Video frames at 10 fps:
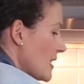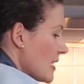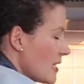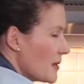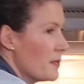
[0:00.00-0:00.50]

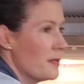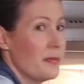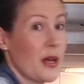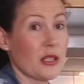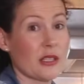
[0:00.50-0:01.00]

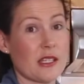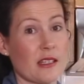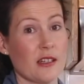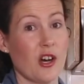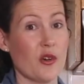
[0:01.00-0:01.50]
spelt
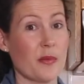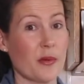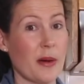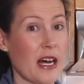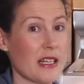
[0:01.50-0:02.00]

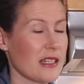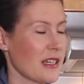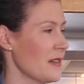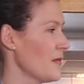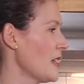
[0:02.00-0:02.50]
wholemeal
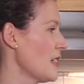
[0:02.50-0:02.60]
pasta.